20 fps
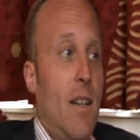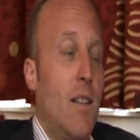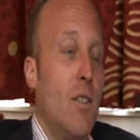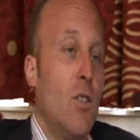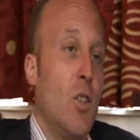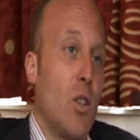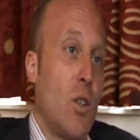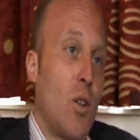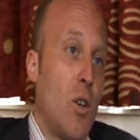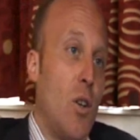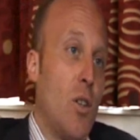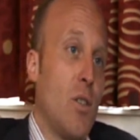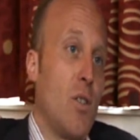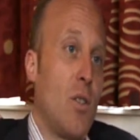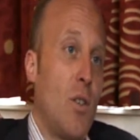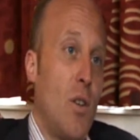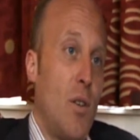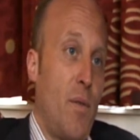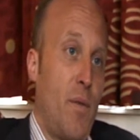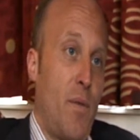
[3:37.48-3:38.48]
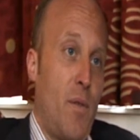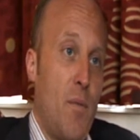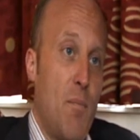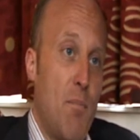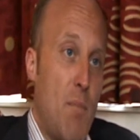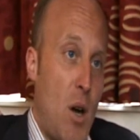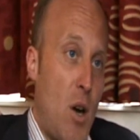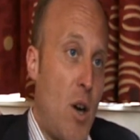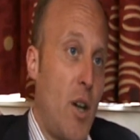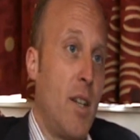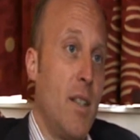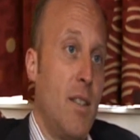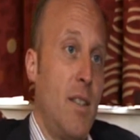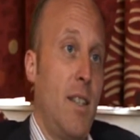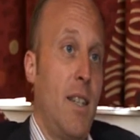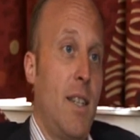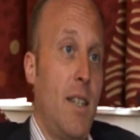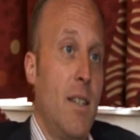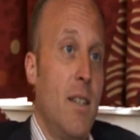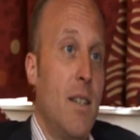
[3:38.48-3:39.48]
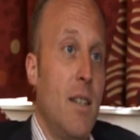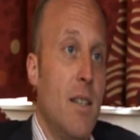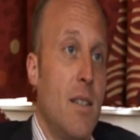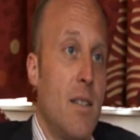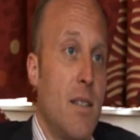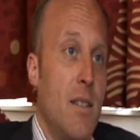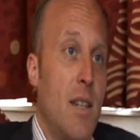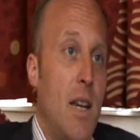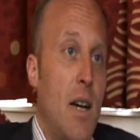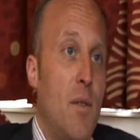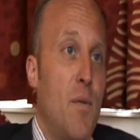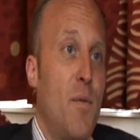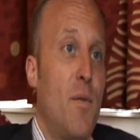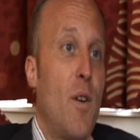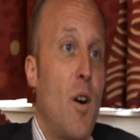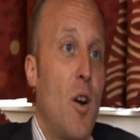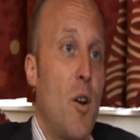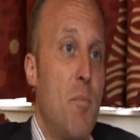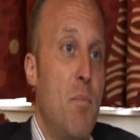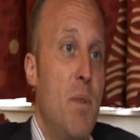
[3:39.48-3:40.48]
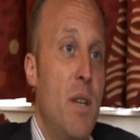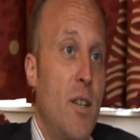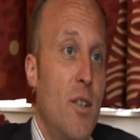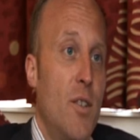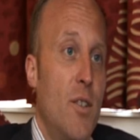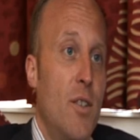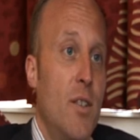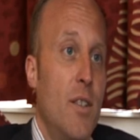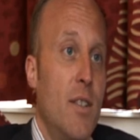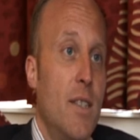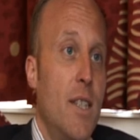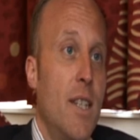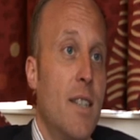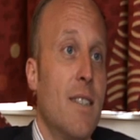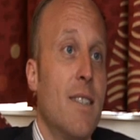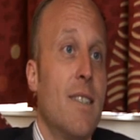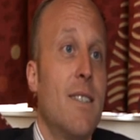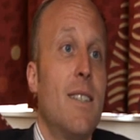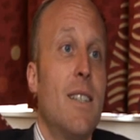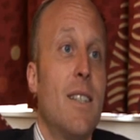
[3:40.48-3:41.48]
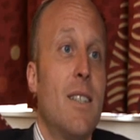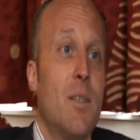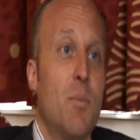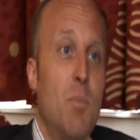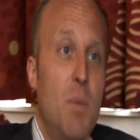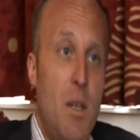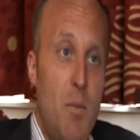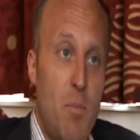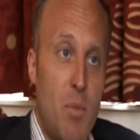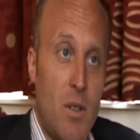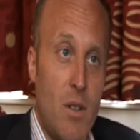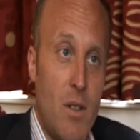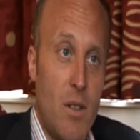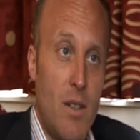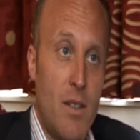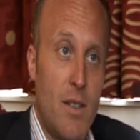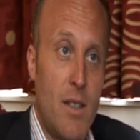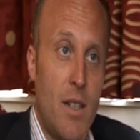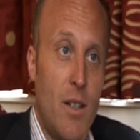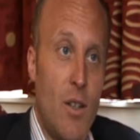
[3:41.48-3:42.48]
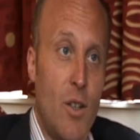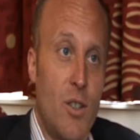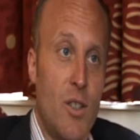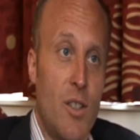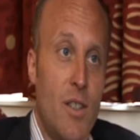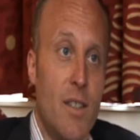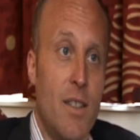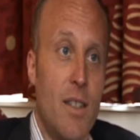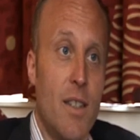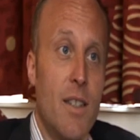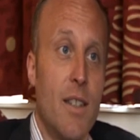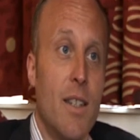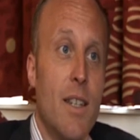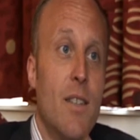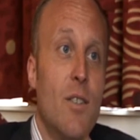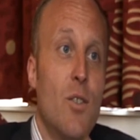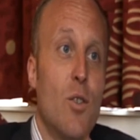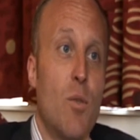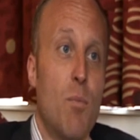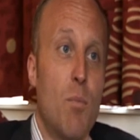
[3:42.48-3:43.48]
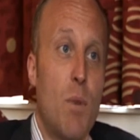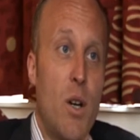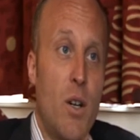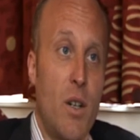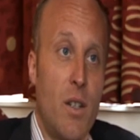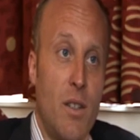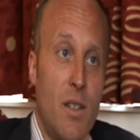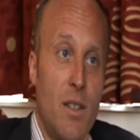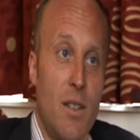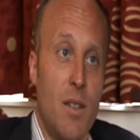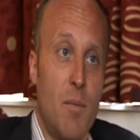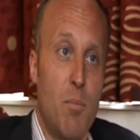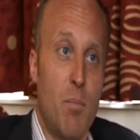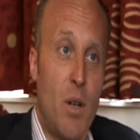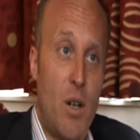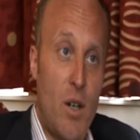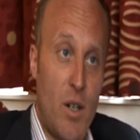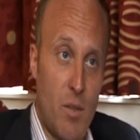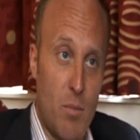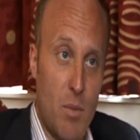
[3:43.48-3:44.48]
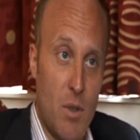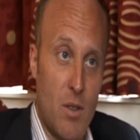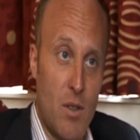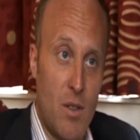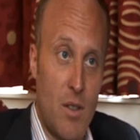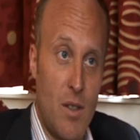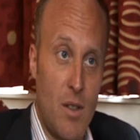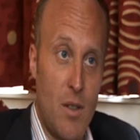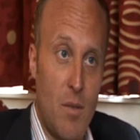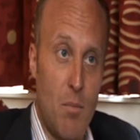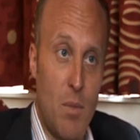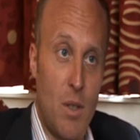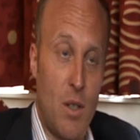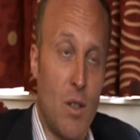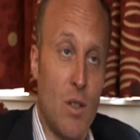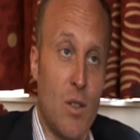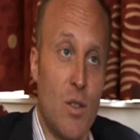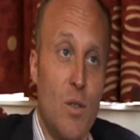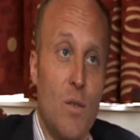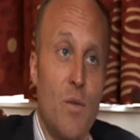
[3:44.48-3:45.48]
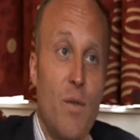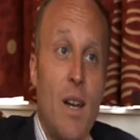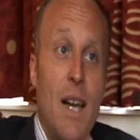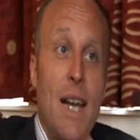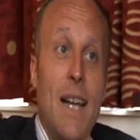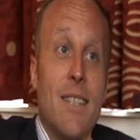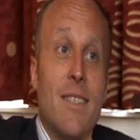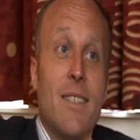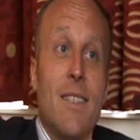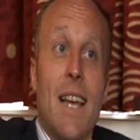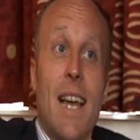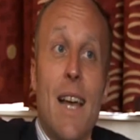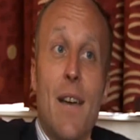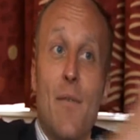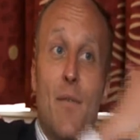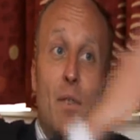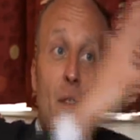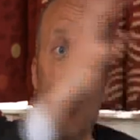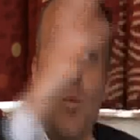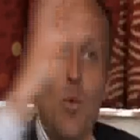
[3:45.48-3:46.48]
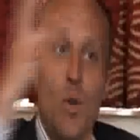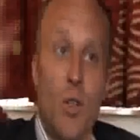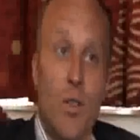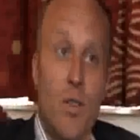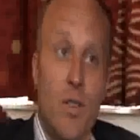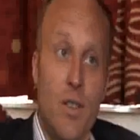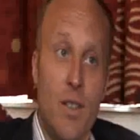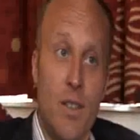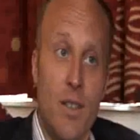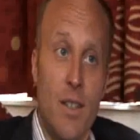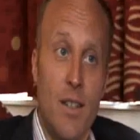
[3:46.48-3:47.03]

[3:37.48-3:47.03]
the cost of marketing is now far bigger than the 6 people that are sitting in your marketing department, because you've asked everyone,